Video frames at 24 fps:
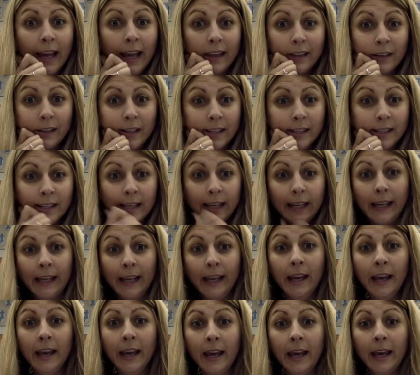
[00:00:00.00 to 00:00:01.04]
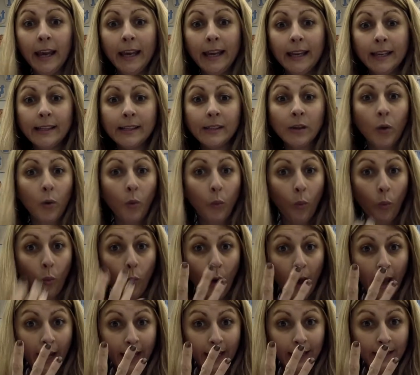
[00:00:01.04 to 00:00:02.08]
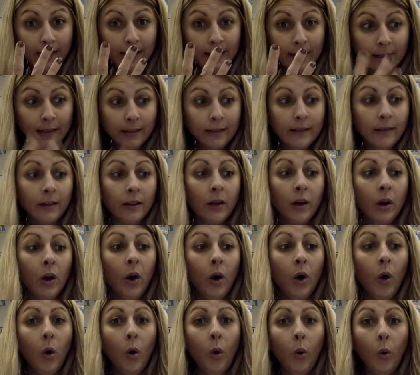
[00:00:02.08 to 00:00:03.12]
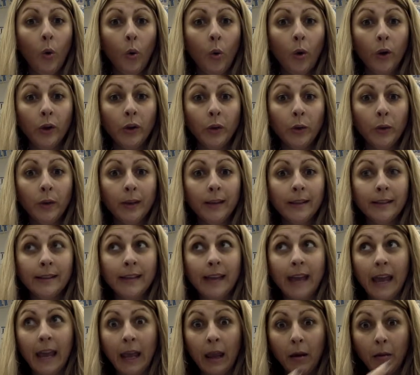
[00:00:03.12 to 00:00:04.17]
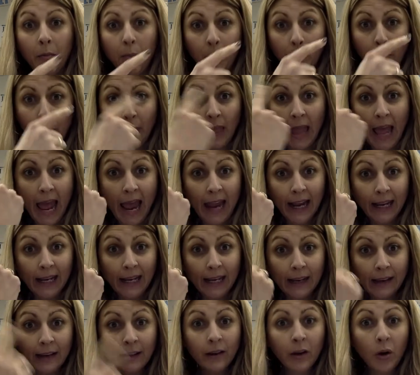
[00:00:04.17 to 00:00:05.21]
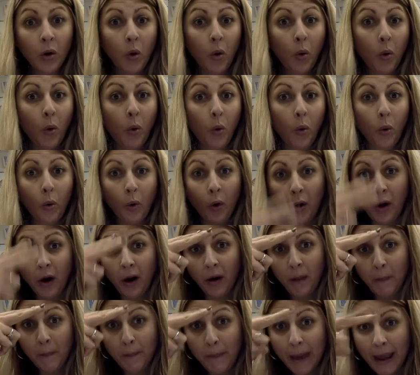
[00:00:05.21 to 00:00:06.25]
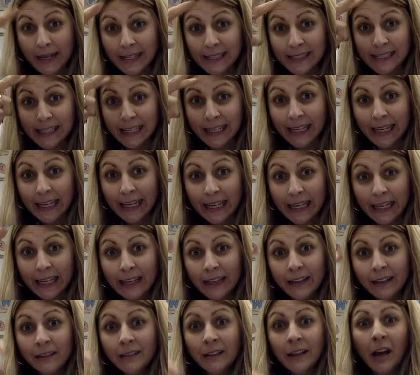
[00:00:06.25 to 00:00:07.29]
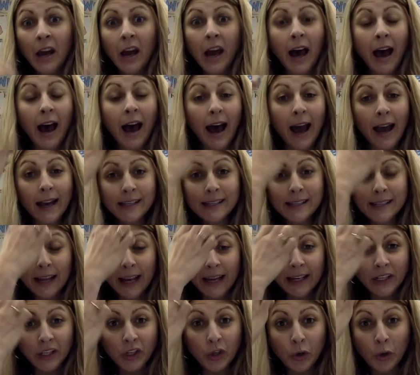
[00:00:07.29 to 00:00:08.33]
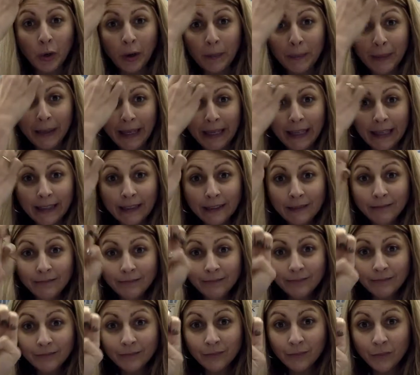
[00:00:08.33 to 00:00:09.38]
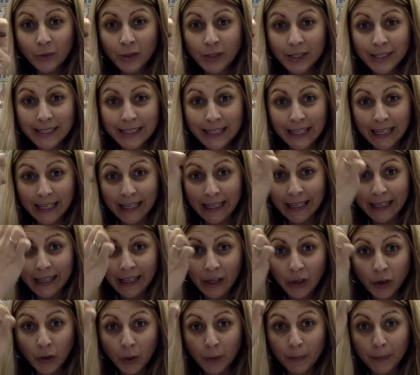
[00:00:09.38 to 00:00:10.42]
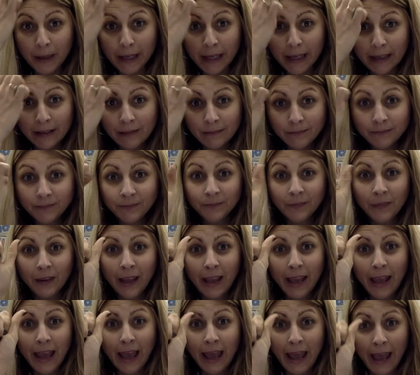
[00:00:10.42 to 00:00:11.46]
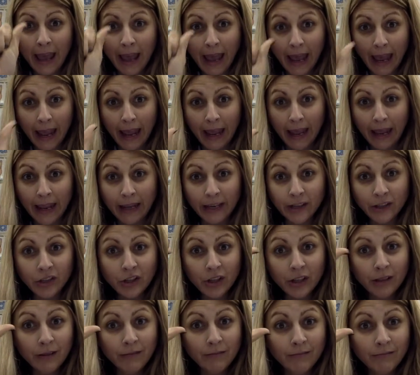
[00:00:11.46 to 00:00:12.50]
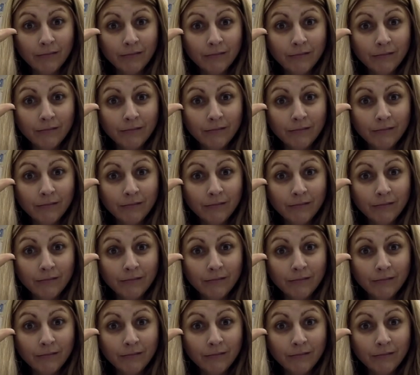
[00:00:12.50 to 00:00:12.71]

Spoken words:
Ethnicity is white, or you could say black or Mexican. I signed European, which is an E, European. Asian.